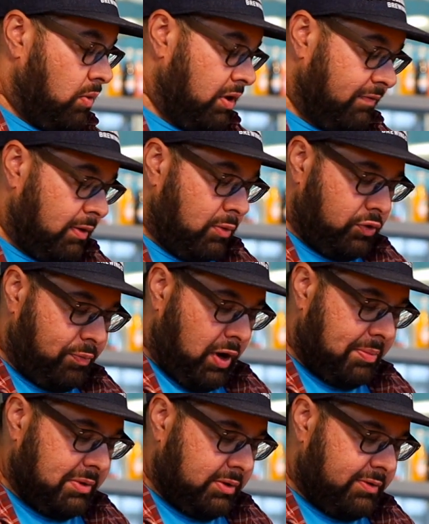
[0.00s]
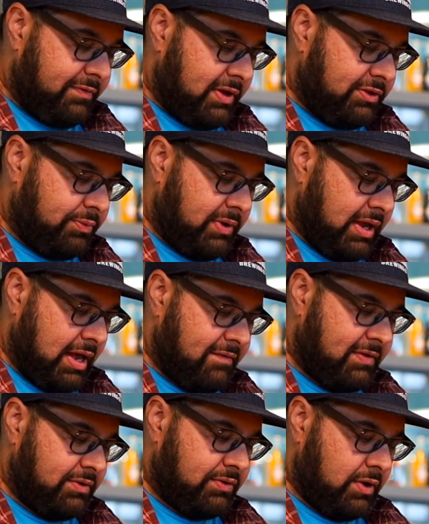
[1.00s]
One of our most popular events we
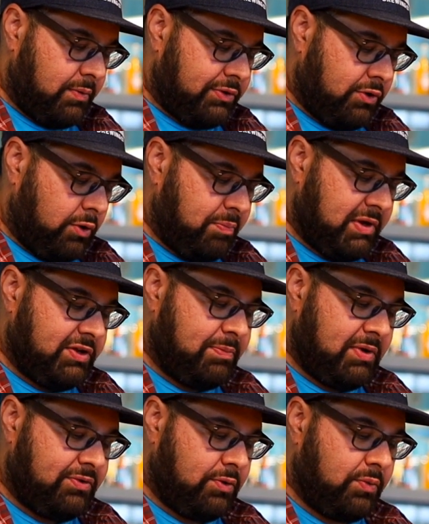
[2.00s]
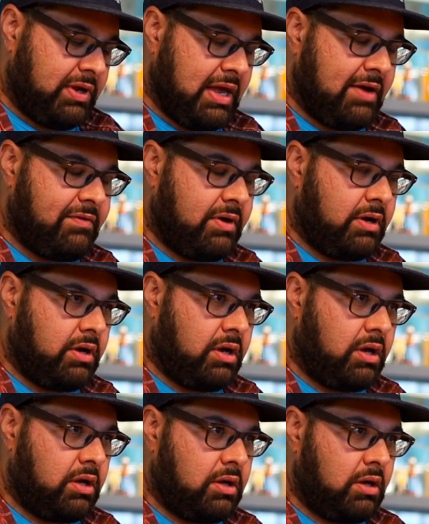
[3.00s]
have is what's called Beastmas. So we have
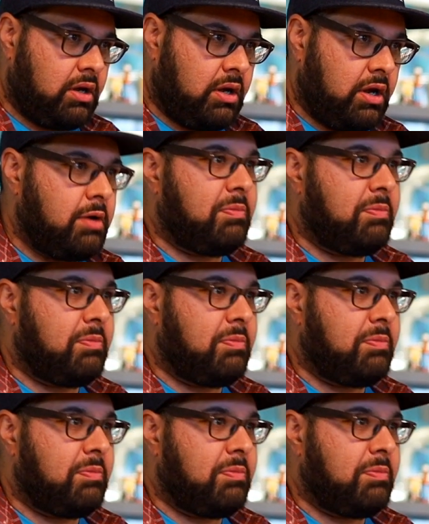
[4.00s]
an